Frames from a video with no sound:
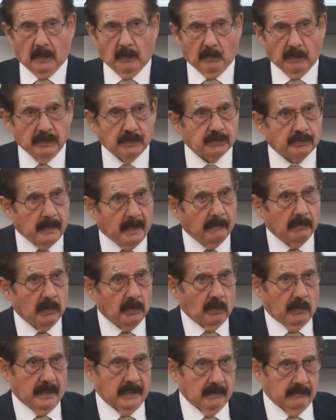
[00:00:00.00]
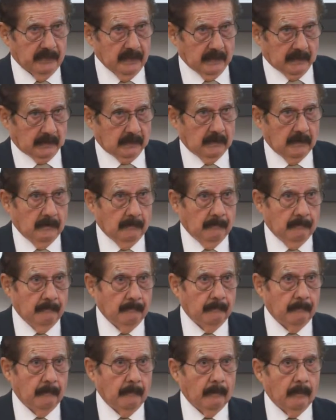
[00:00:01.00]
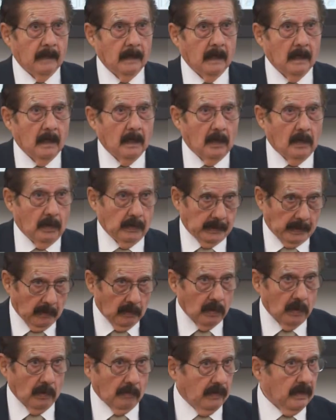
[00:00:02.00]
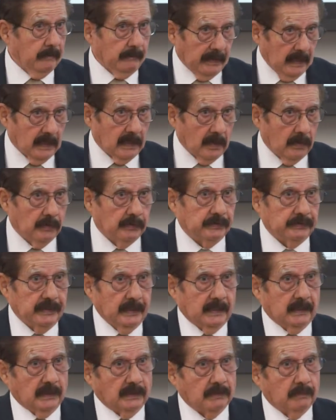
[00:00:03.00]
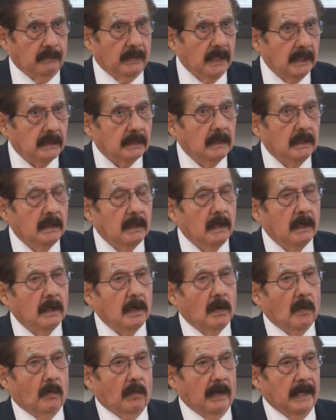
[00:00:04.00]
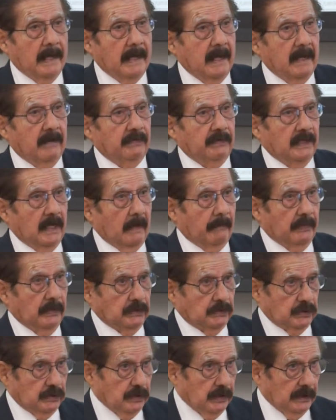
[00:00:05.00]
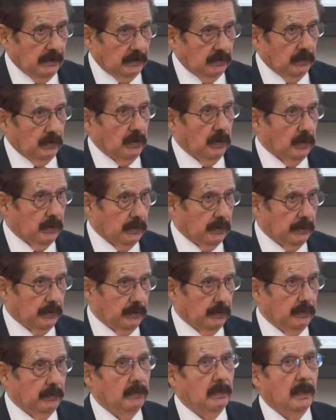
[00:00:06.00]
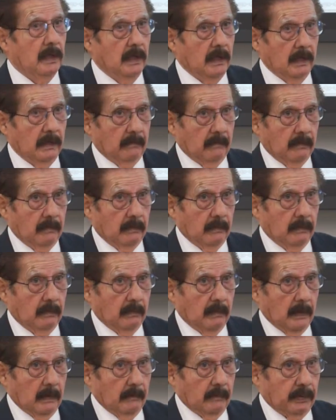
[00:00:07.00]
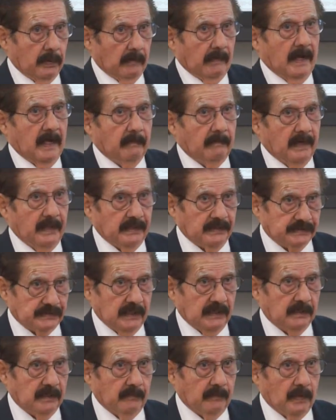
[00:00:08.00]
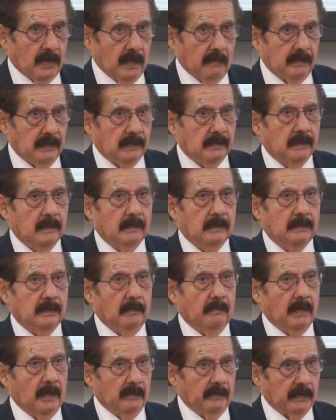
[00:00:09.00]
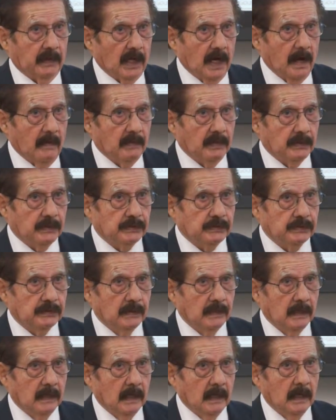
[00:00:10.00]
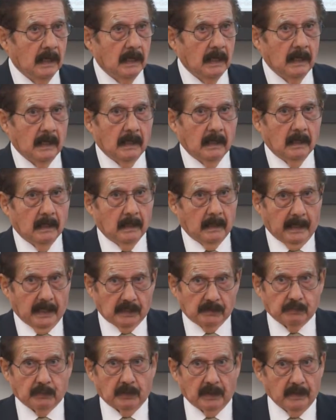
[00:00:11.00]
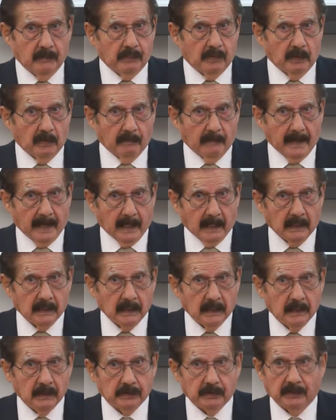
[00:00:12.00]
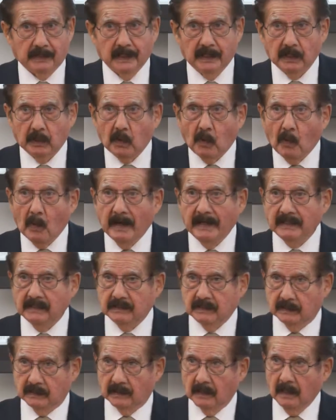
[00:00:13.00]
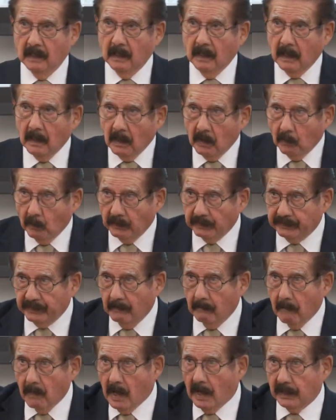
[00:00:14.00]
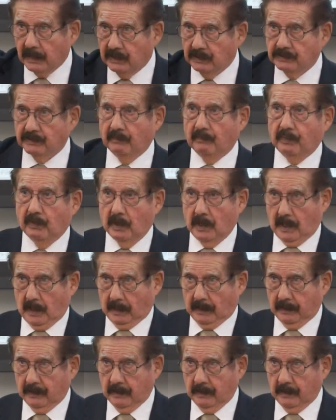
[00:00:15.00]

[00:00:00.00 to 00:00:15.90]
We travel quite a bit on our own. We pay our own tickets, but we have the opportunity to go through, provided by the State Department, Department of Commerce, Export-Import Bank, to get acquainted with the markets abroad.